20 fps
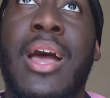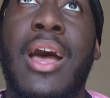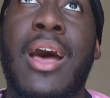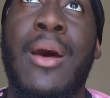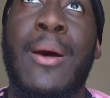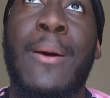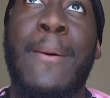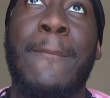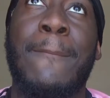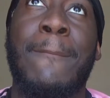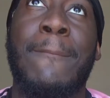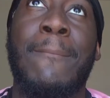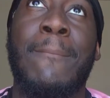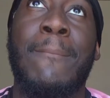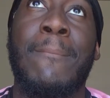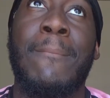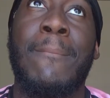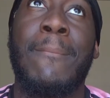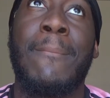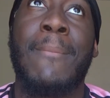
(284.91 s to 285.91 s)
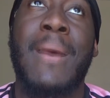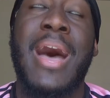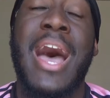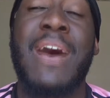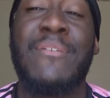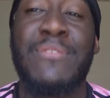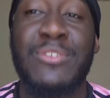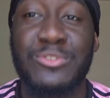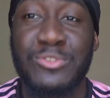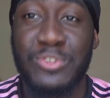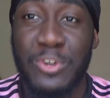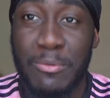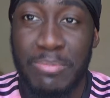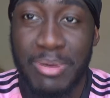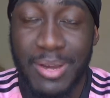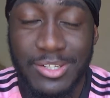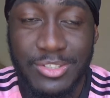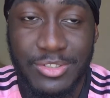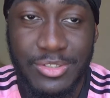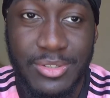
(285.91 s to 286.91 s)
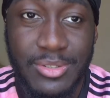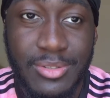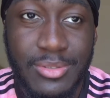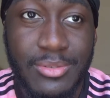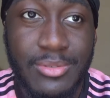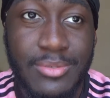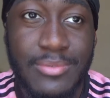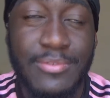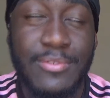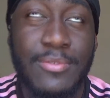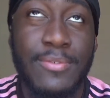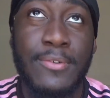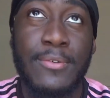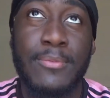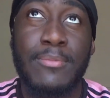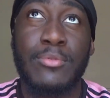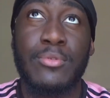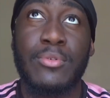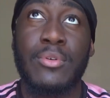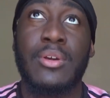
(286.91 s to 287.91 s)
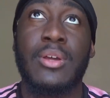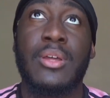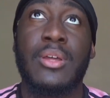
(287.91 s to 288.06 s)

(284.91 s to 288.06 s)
I have a strong passion for football.